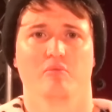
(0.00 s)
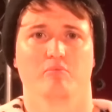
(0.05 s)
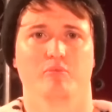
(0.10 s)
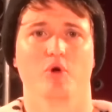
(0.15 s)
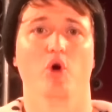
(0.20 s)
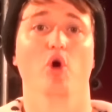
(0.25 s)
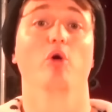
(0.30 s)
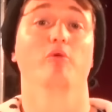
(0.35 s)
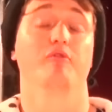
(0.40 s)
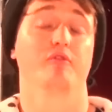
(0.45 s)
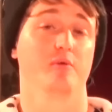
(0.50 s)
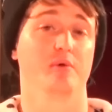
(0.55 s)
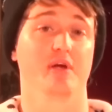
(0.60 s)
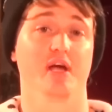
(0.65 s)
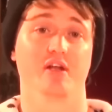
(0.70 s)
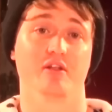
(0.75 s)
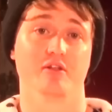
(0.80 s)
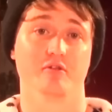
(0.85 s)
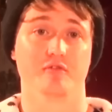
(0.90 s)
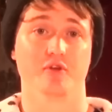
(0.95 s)
Hopefully we
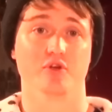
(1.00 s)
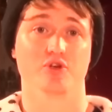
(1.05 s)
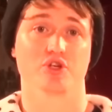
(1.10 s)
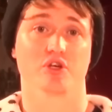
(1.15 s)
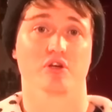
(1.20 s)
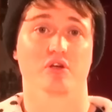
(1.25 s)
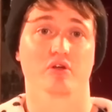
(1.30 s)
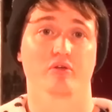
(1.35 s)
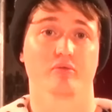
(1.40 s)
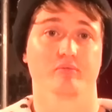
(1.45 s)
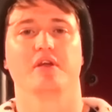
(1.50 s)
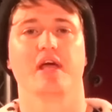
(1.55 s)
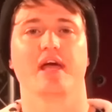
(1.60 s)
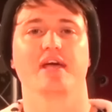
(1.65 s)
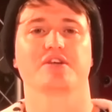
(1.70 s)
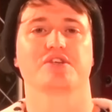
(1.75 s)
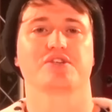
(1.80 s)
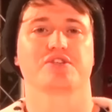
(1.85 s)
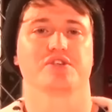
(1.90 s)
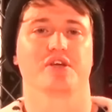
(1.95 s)
get it in the future.
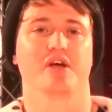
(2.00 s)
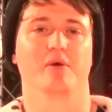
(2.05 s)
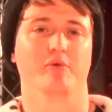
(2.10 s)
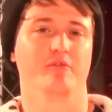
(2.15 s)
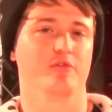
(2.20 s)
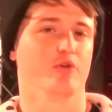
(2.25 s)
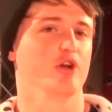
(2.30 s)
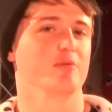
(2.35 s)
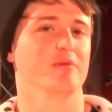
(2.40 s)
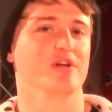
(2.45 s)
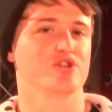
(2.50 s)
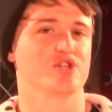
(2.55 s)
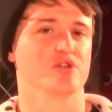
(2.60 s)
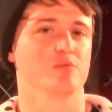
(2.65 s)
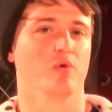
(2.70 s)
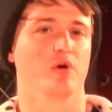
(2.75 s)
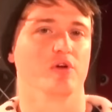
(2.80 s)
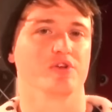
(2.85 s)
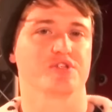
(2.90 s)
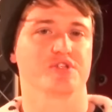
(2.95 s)
Next, and we've already mentioned
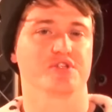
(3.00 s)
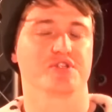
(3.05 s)
him once,